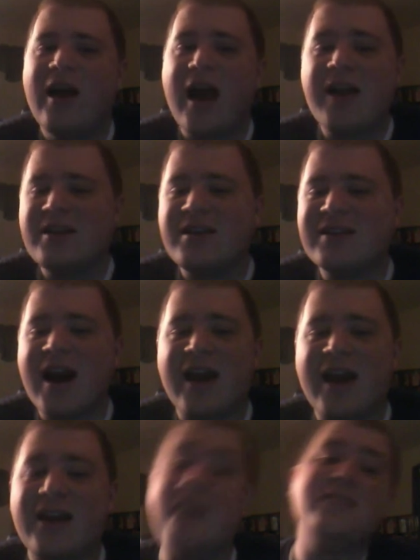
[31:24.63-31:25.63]
And he
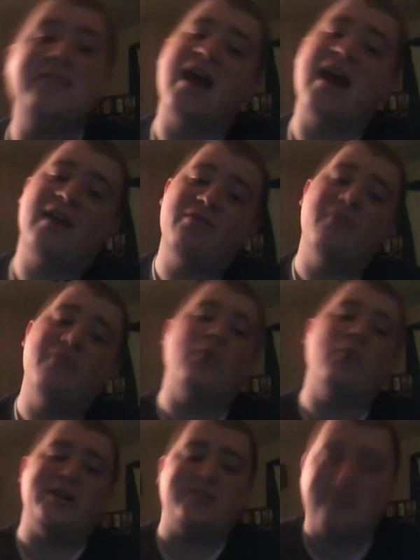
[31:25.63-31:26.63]
does not have the
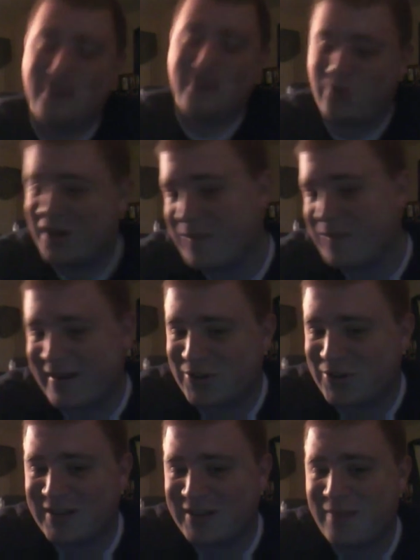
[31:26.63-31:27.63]
voice that you would expect
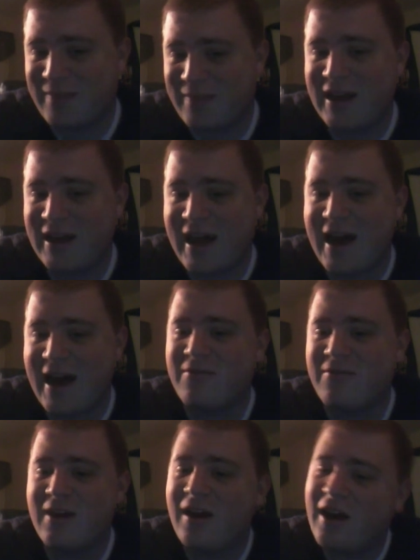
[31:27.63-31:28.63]
Johnny Damon to have.
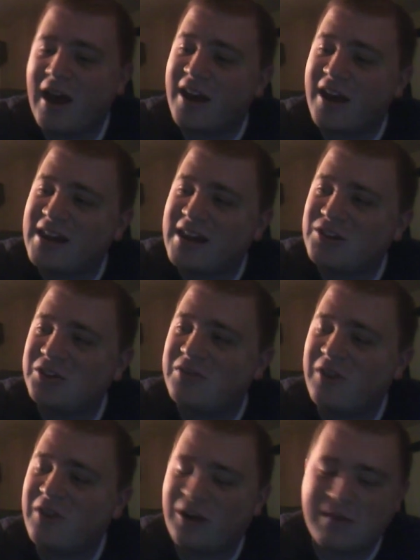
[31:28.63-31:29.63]
And he's just
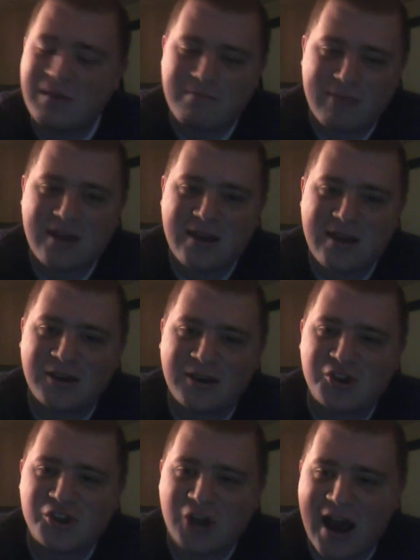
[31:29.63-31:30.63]
very meek and
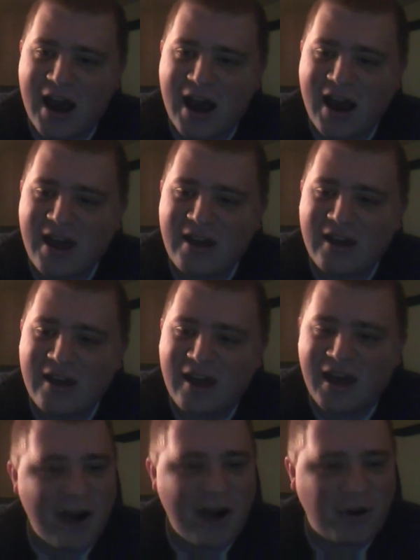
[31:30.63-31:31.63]
shy. And
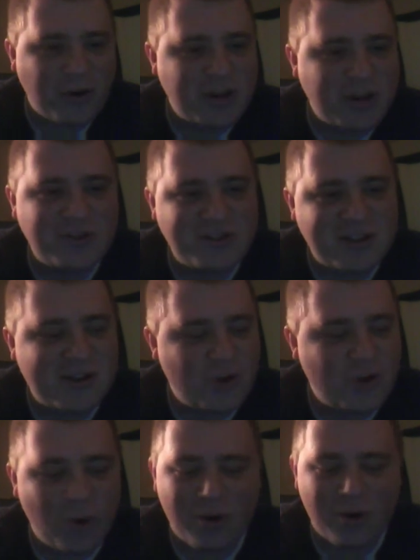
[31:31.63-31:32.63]
I don't know, he's just
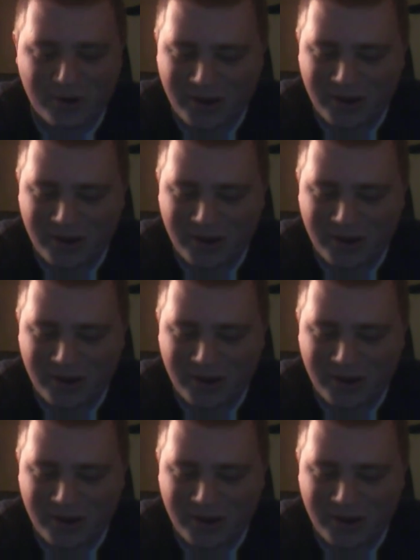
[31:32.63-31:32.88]
adorable.